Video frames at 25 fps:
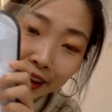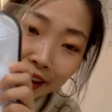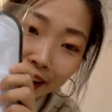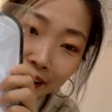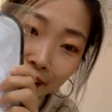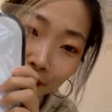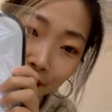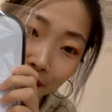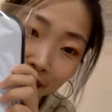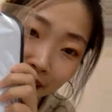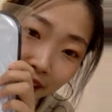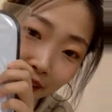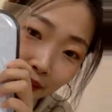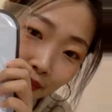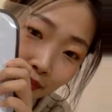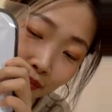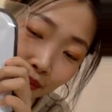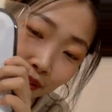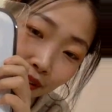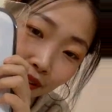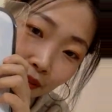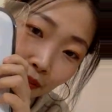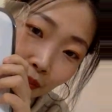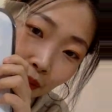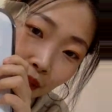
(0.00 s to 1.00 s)
I already
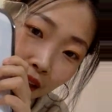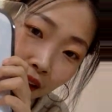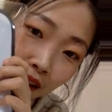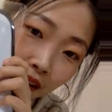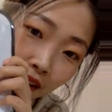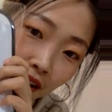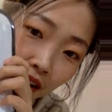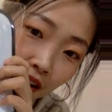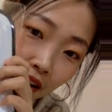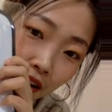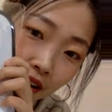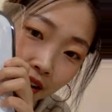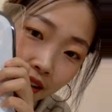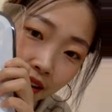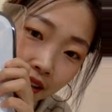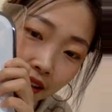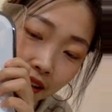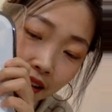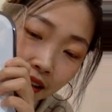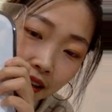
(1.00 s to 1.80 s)
put the pinyin on.